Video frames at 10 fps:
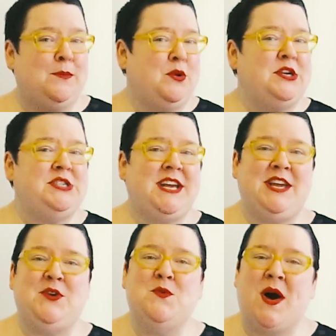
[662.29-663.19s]
appreciate
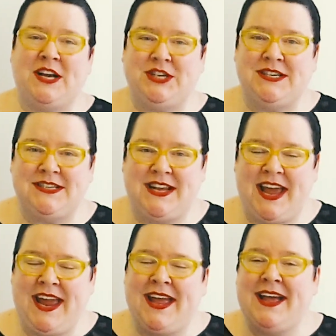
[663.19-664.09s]
you watching
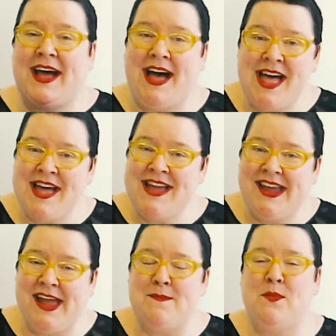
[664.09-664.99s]
today. I
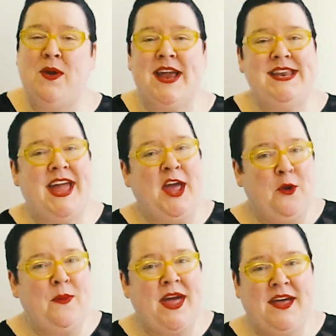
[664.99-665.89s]
am Brandy
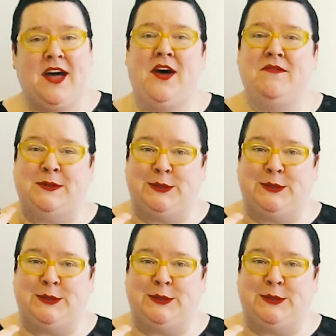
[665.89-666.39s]
Agerbeck of